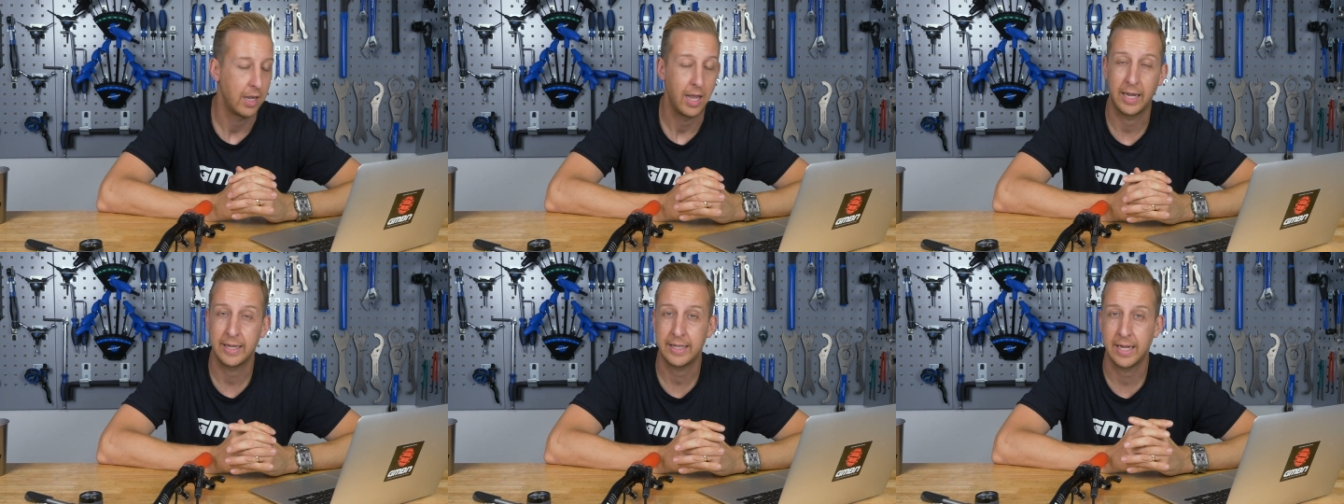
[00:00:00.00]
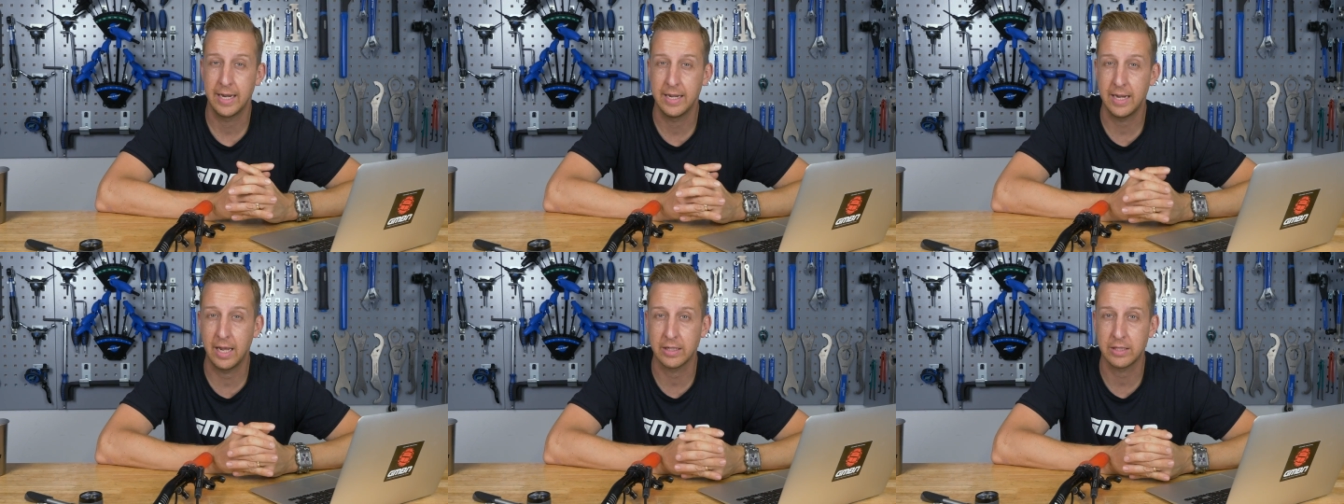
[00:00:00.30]

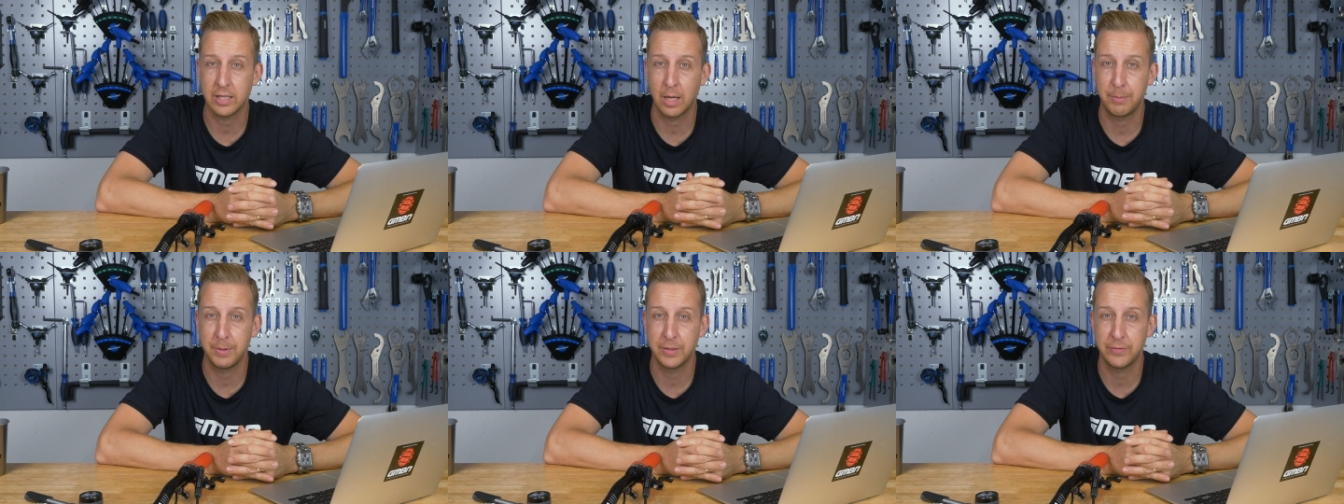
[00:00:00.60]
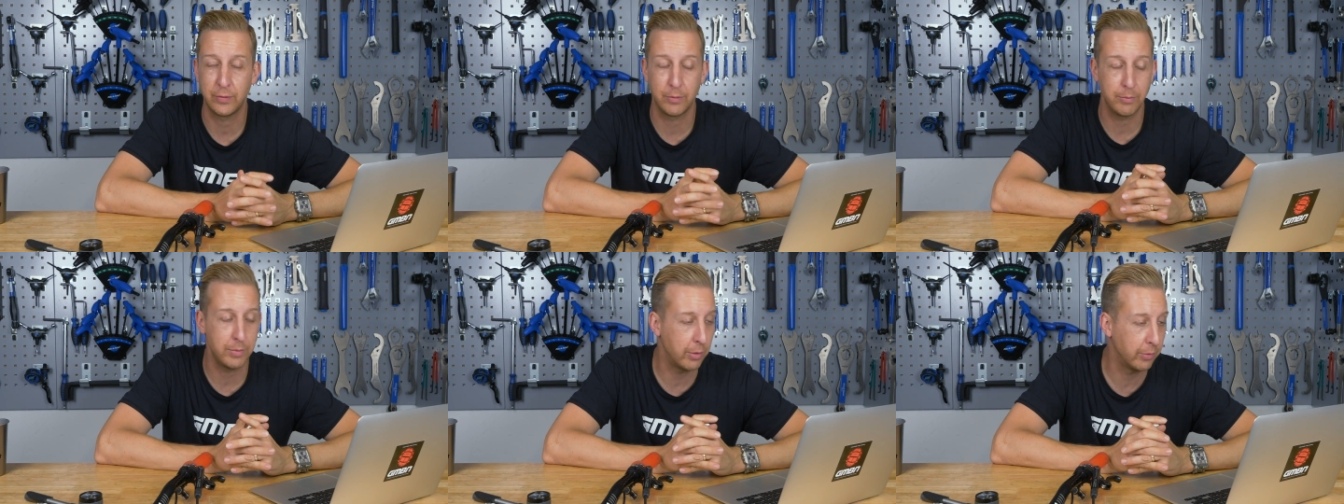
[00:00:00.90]
Okay, next up is
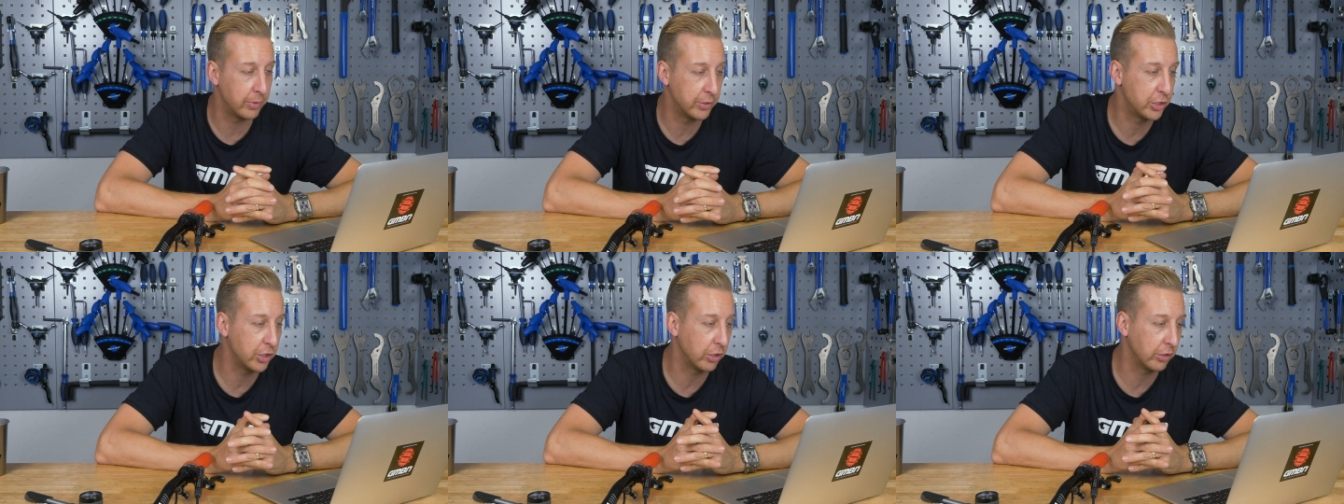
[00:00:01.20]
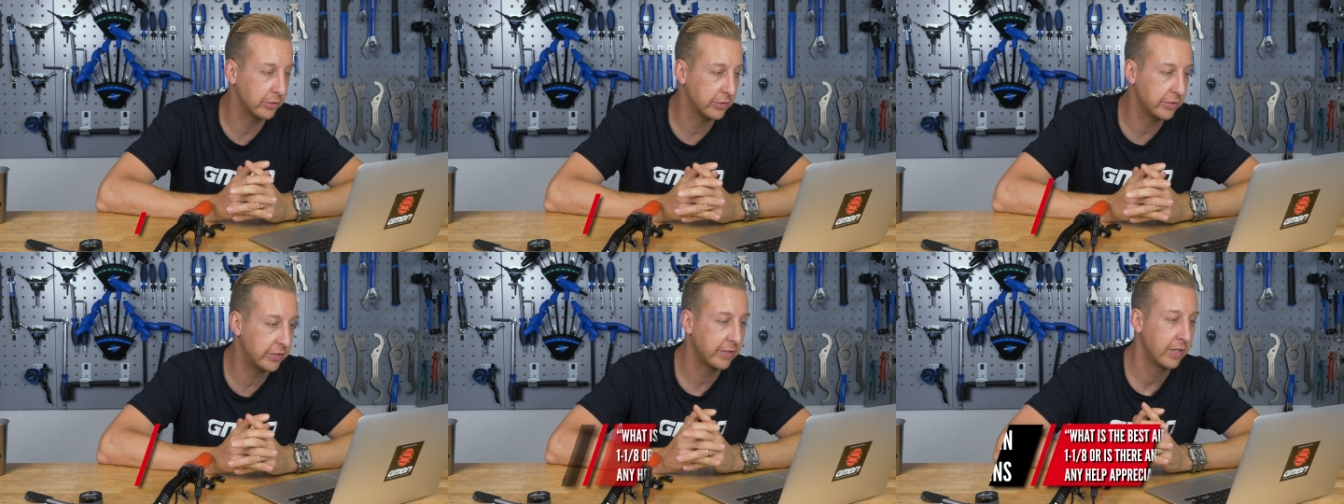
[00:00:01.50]
from Ewan
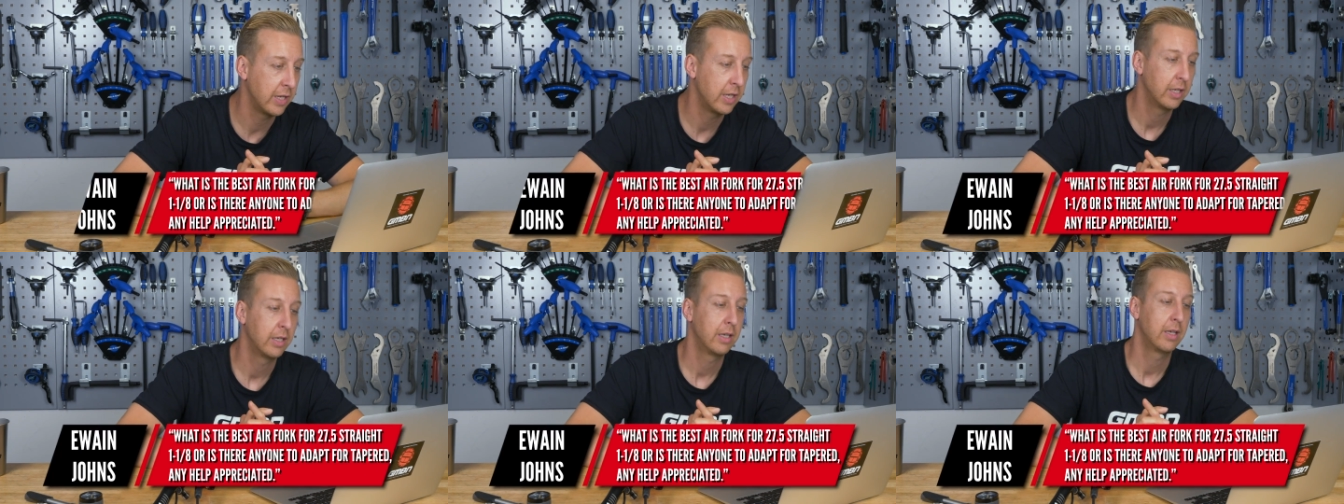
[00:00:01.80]
Johns.